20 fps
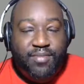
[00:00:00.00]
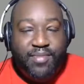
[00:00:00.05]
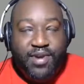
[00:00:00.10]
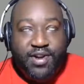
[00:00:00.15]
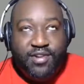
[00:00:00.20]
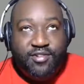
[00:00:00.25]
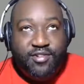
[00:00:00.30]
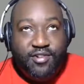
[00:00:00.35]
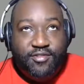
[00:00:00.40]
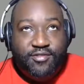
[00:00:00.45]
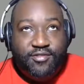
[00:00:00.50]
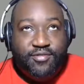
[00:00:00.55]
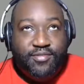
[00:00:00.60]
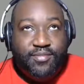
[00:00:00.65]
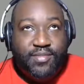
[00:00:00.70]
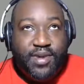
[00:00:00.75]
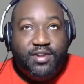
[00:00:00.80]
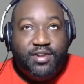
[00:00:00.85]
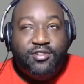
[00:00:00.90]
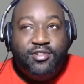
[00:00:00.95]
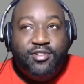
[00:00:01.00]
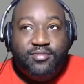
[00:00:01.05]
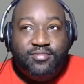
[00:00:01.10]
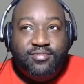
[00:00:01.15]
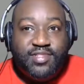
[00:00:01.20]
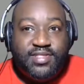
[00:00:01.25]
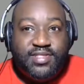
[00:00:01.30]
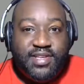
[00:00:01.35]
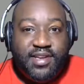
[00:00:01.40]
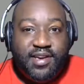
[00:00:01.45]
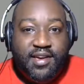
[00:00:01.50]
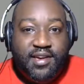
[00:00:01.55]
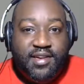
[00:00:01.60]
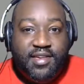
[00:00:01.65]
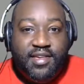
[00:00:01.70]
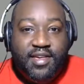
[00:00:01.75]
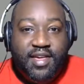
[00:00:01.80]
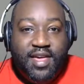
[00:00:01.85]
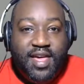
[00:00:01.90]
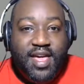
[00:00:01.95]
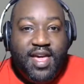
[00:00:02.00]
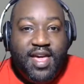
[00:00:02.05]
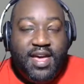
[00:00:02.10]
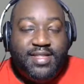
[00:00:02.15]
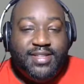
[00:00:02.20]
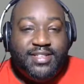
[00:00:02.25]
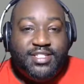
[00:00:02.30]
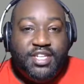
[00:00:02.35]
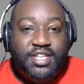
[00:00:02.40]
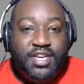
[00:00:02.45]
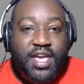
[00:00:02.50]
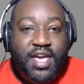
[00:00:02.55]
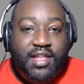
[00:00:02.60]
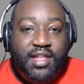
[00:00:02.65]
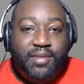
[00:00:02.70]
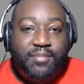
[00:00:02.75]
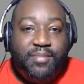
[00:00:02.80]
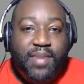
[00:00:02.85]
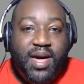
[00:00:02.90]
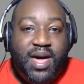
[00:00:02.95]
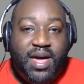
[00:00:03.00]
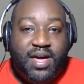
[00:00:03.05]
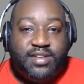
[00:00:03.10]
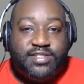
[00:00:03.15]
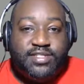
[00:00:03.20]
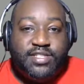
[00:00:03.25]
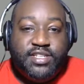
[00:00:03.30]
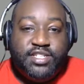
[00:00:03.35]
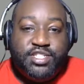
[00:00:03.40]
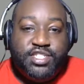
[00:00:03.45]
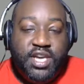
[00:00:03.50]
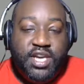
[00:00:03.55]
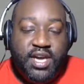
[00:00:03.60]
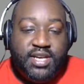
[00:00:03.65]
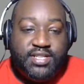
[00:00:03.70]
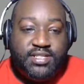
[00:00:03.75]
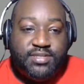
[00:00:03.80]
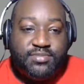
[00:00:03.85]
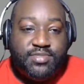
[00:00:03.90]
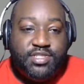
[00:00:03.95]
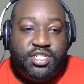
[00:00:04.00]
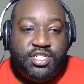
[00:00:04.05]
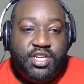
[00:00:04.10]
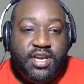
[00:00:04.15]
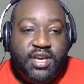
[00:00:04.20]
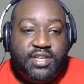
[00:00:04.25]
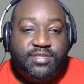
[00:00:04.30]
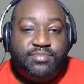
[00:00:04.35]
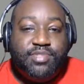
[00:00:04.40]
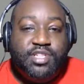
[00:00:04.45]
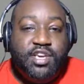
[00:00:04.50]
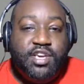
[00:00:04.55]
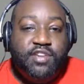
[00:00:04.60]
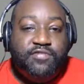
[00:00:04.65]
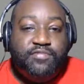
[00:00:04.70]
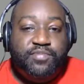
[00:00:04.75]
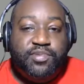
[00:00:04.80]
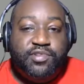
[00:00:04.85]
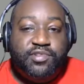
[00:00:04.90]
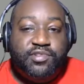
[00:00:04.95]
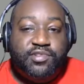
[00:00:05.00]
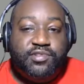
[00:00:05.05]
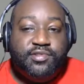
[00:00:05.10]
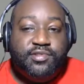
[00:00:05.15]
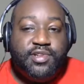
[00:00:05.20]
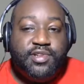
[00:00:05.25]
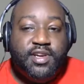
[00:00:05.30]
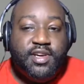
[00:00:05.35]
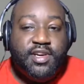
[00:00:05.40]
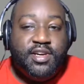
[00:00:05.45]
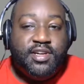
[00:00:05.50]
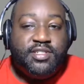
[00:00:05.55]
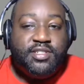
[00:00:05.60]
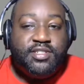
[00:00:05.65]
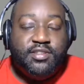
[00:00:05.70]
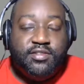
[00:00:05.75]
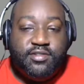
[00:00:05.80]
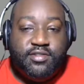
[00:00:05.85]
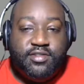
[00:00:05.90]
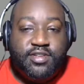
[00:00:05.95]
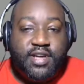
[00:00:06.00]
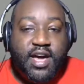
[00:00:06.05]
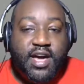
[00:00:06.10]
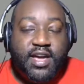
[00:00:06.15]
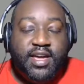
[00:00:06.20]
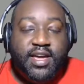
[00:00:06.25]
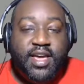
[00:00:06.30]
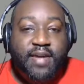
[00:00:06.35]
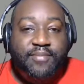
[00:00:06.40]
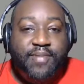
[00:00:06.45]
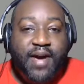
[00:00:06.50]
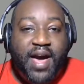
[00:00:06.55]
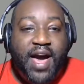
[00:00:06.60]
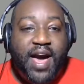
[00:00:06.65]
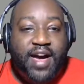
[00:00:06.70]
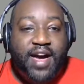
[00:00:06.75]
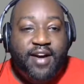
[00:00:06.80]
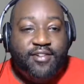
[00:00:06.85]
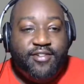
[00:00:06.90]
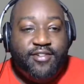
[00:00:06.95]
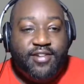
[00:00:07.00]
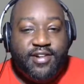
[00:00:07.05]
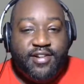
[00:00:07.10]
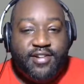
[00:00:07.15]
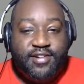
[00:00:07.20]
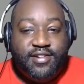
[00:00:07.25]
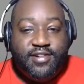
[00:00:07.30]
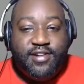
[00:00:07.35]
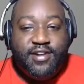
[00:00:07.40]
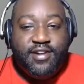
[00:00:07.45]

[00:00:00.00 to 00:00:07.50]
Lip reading: girl was sick, and then she came to my house because she had some teeth pulled, so I can keep an eye on her.